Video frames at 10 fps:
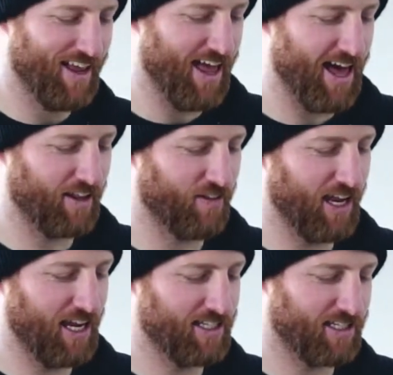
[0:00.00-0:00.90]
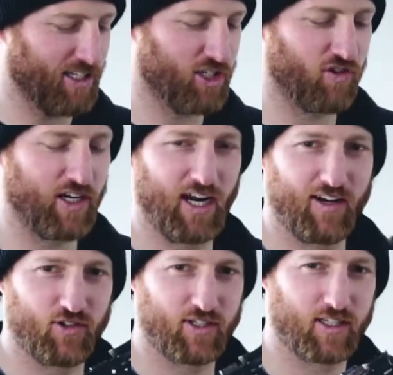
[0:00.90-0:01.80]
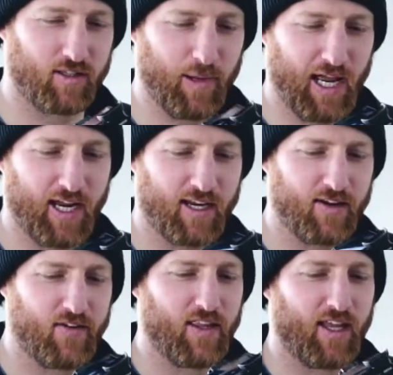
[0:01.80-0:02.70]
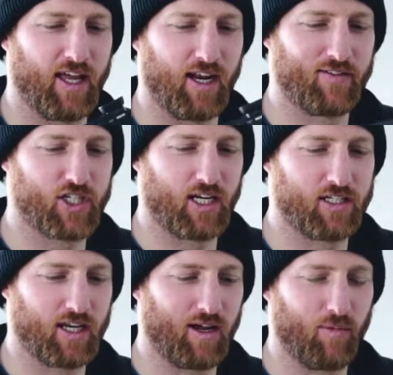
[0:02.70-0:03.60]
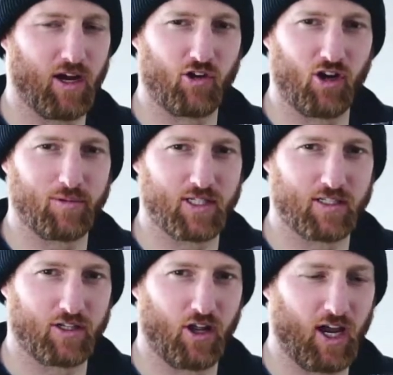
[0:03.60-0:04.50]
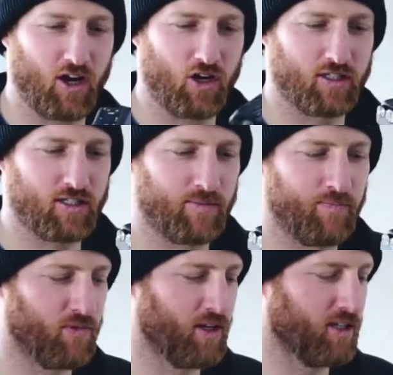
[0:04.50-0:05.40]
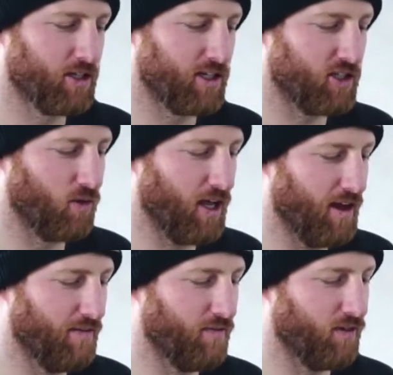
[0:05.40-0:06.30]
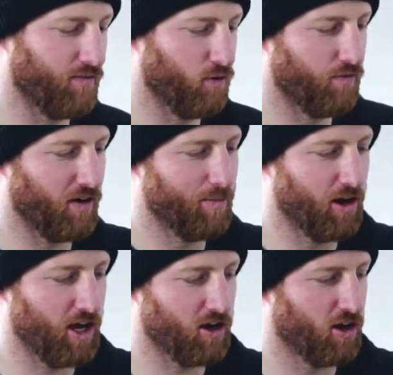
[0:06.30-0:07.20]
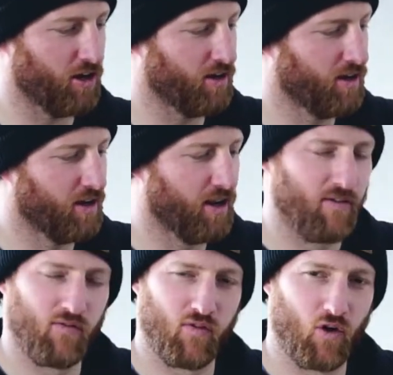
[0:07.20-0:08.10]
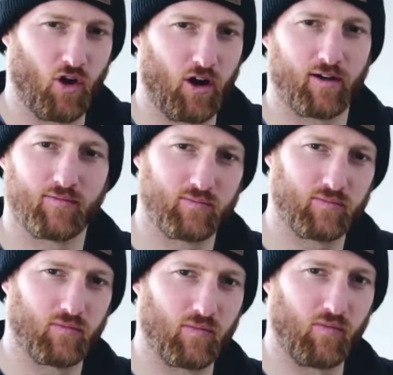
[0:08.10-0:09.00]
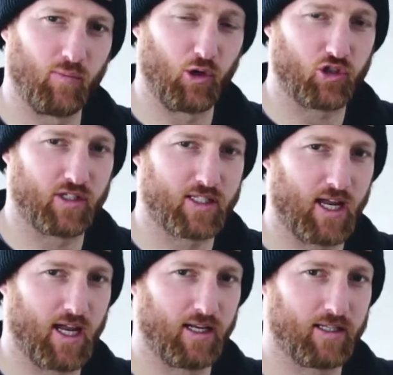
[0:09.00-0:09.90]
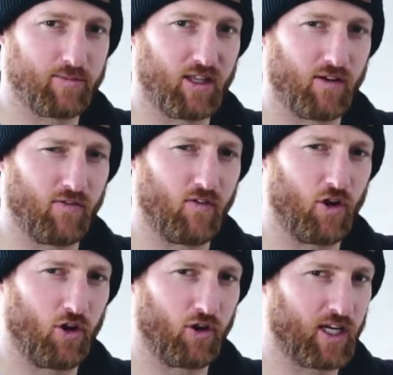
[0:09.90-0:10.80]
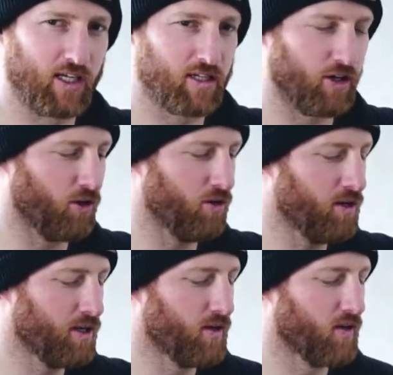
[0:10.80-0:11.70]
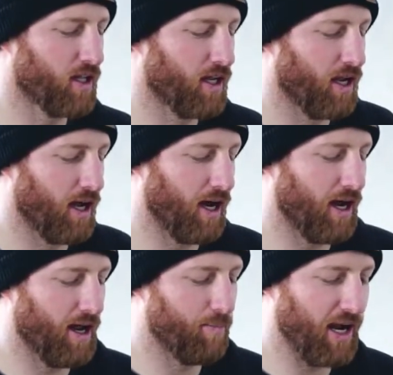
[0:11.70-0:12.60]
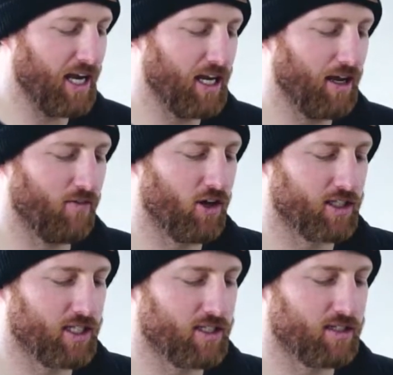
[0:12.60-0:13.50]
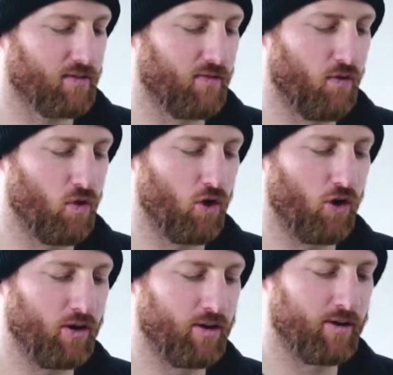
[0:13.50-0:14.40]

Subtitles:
added the A6300 to the bag, and I've changed out my crop sensor Nikons. So I still have the full frame Nikon for portraits and some other photo gigs I do. And mainly I've got this for